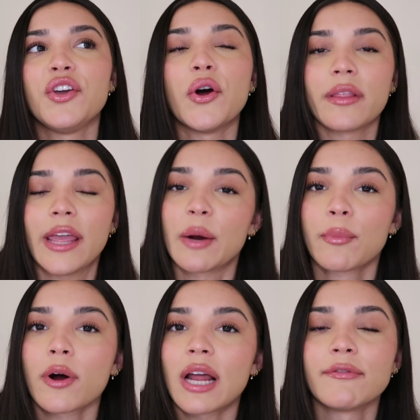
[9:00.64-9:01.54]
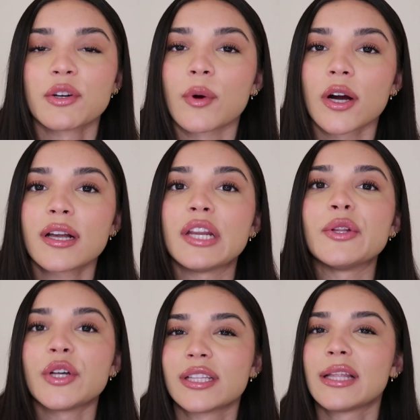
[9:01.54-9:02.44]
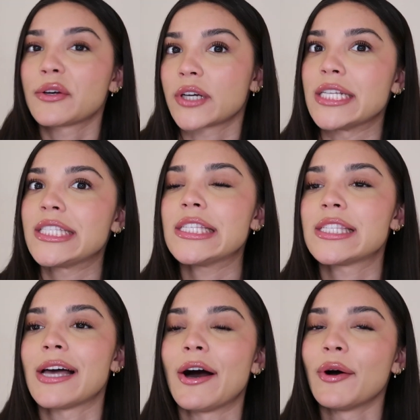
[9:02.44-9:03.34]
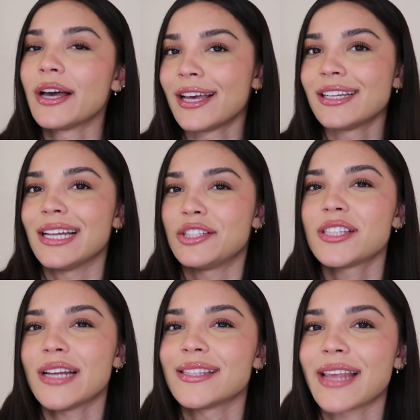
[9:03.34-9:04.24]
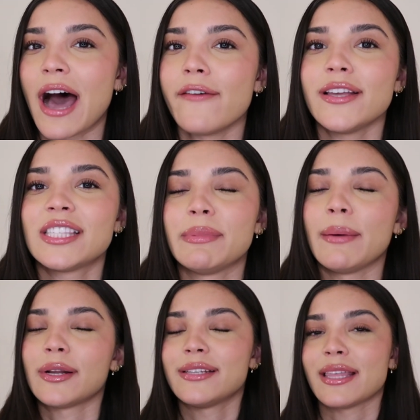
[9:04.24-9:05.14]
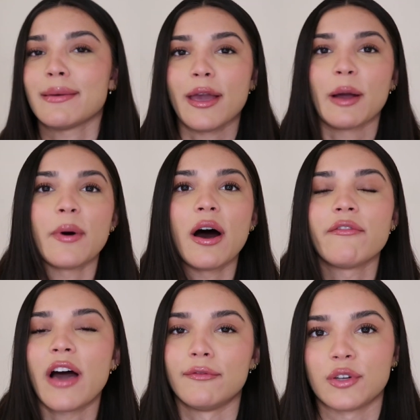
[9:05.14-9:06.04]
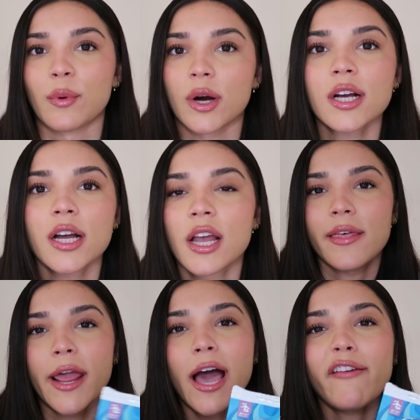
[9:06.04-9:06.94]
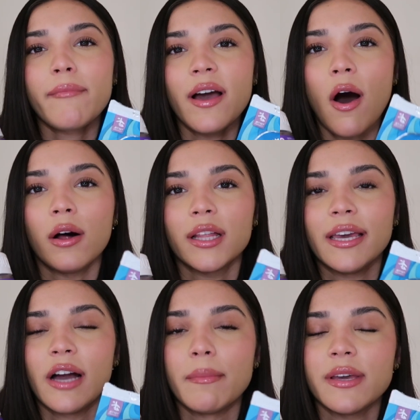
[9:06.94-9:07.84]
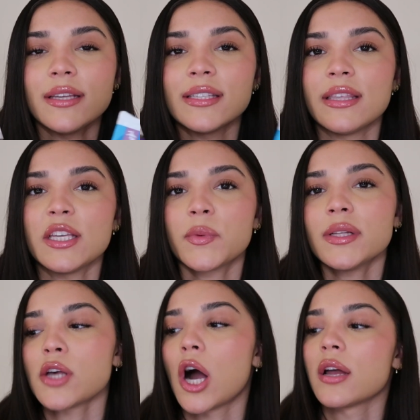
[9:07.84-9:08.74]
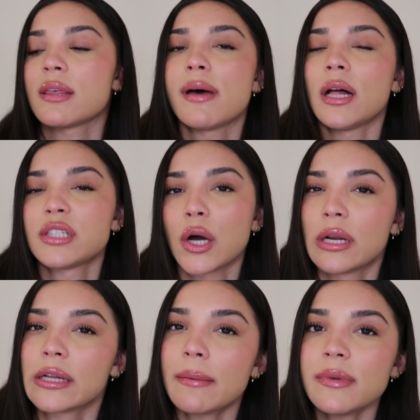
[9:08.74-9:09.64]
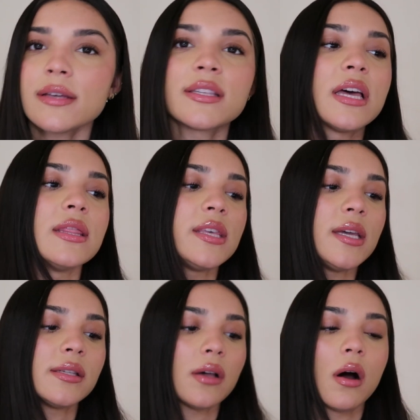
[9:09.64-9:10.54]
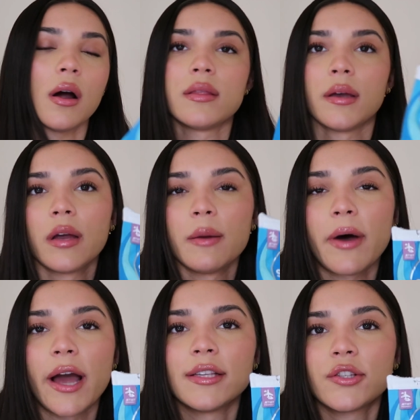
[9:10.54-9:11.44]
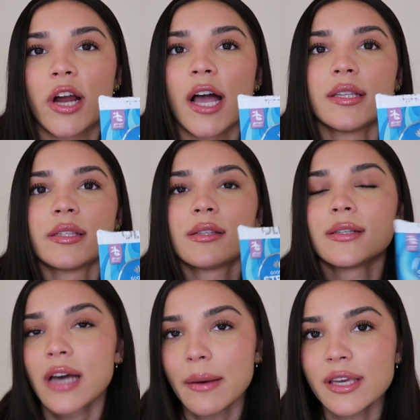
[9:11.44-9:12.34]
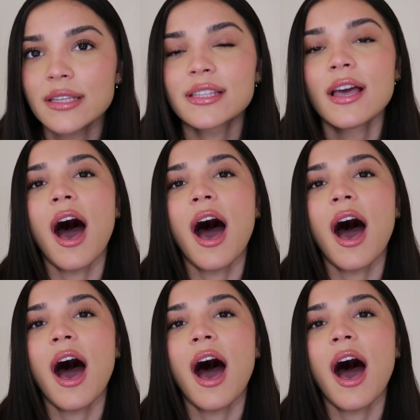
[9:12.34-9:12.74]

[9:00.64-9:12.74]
you go to the airport after work and you look a little crazy, so it's just nice to have these to be able to take the makeup off after work. Then I have my Ollie gummies. These ones are the melatonin gummies, and then these are the goodbye stress gummies.